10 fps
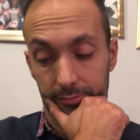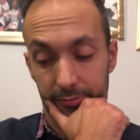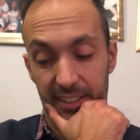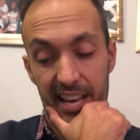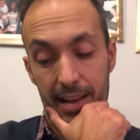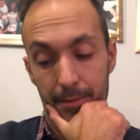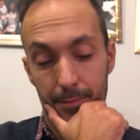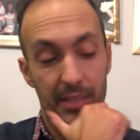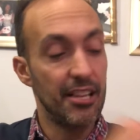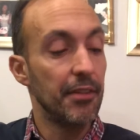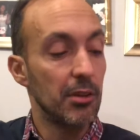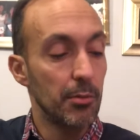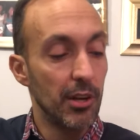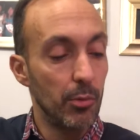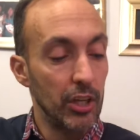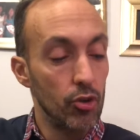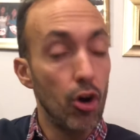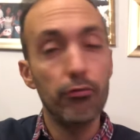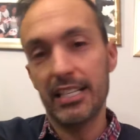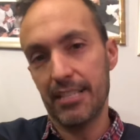for that, because I think that when you're
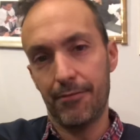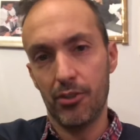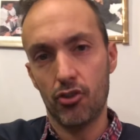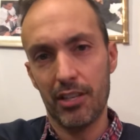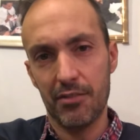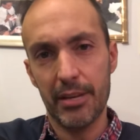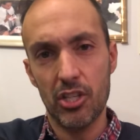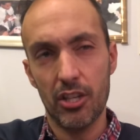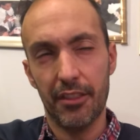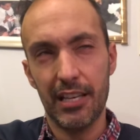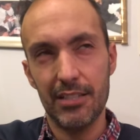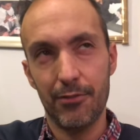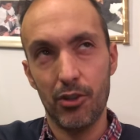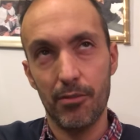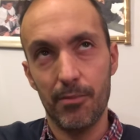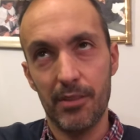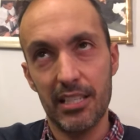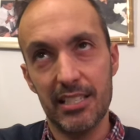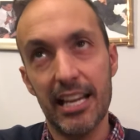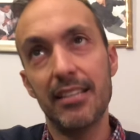not ready for transformation, I think
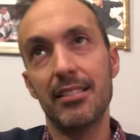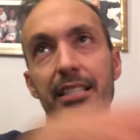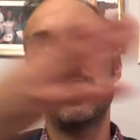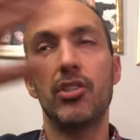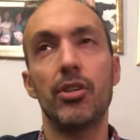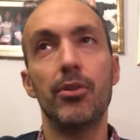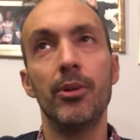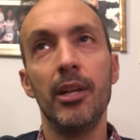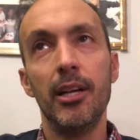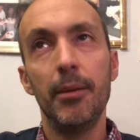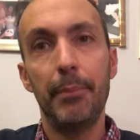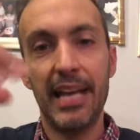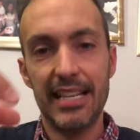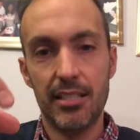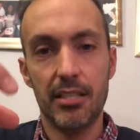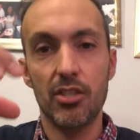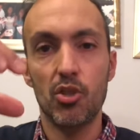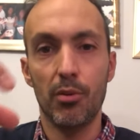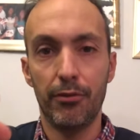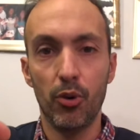there's a tendency to be hesitant,
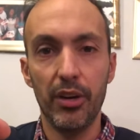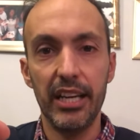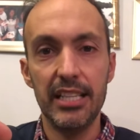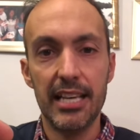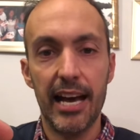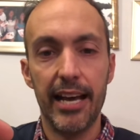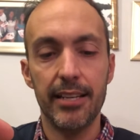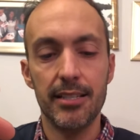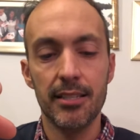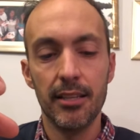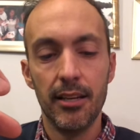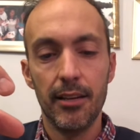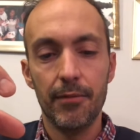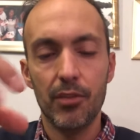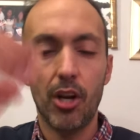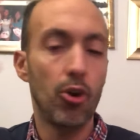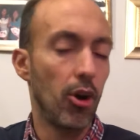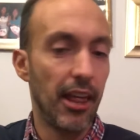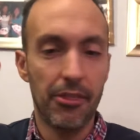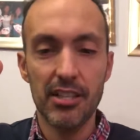to avoid, and not
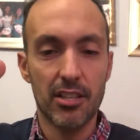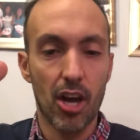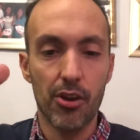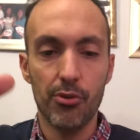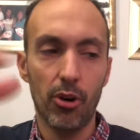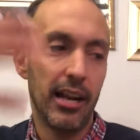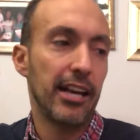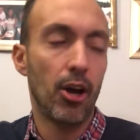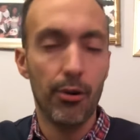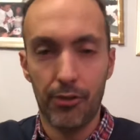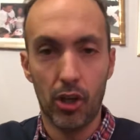let things go, not let go of the